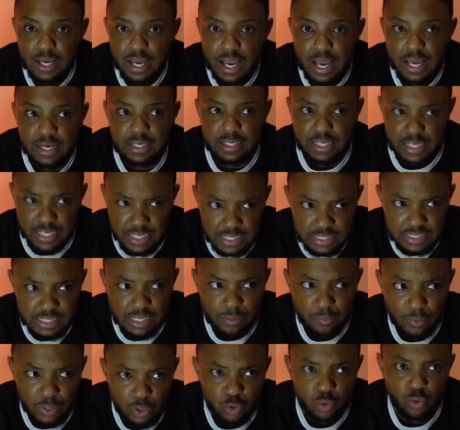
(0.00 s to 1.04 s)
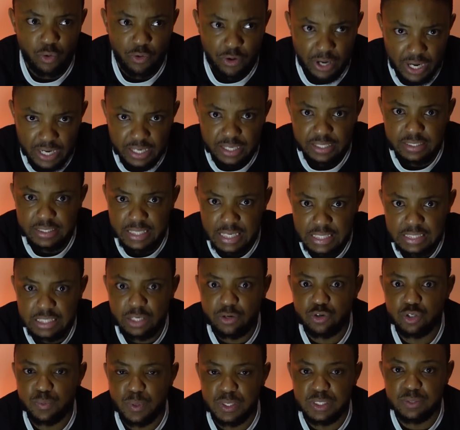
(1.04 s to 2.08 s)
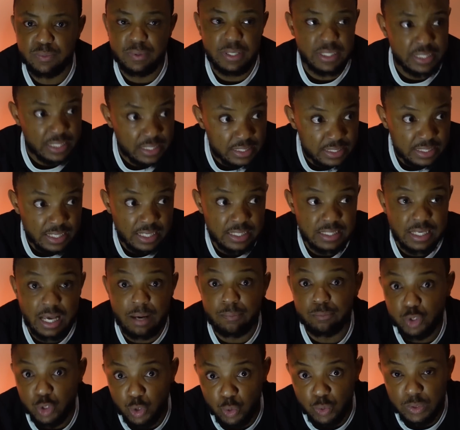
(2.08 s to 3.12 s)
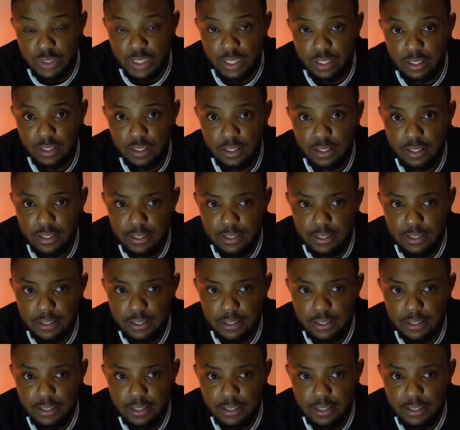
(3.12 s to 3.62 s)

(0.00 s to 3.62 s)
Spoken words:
And he's somebody who really takes that responsibility and says, I'm shooting.